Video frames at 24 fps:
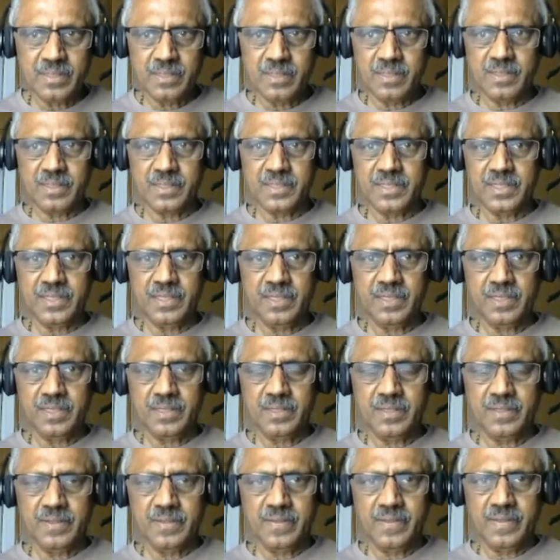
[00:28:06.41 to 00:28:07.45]
Okay,
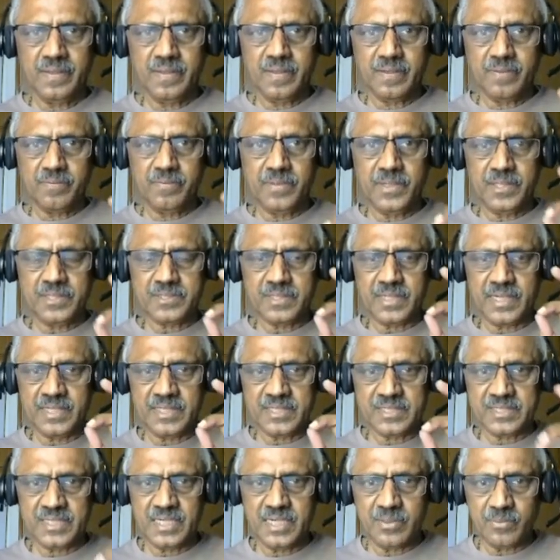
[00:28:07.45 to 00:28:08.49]
first
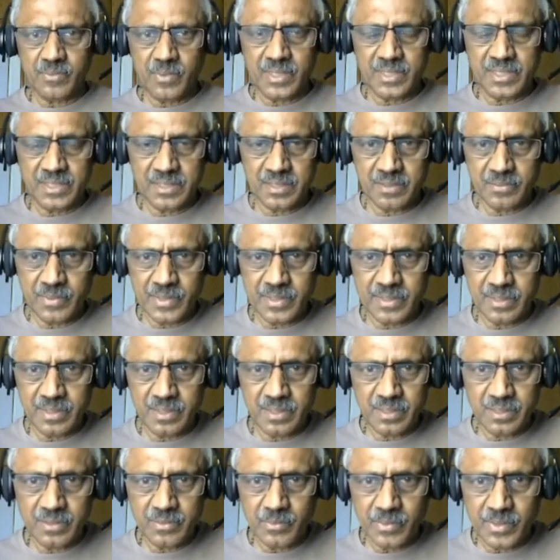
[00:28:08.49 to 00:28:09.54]
understand what
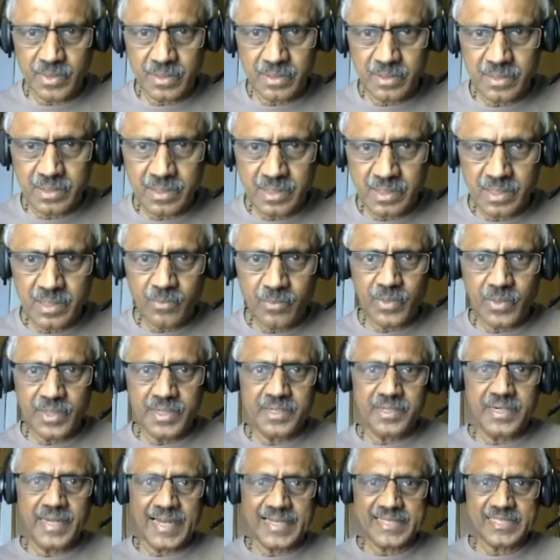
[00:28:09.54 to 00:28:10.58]
did
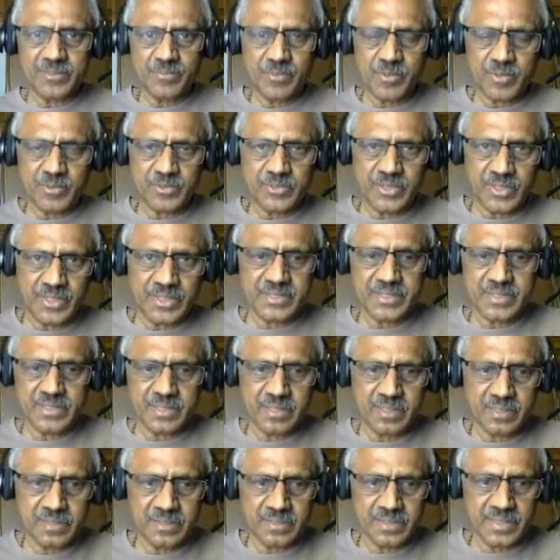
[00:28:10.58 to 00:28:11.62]
axiom of choice
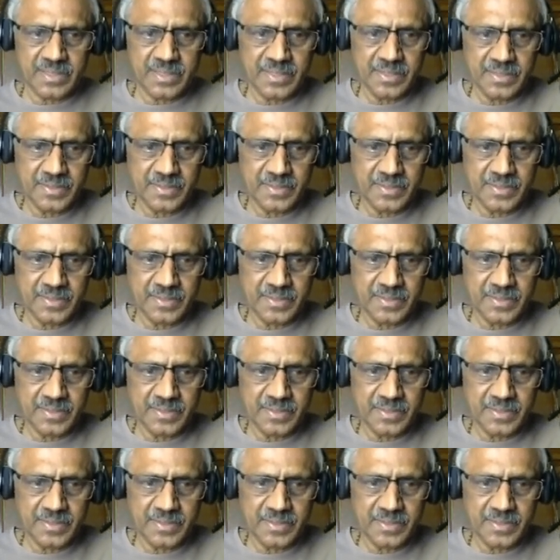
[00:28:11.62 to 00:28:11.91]
said,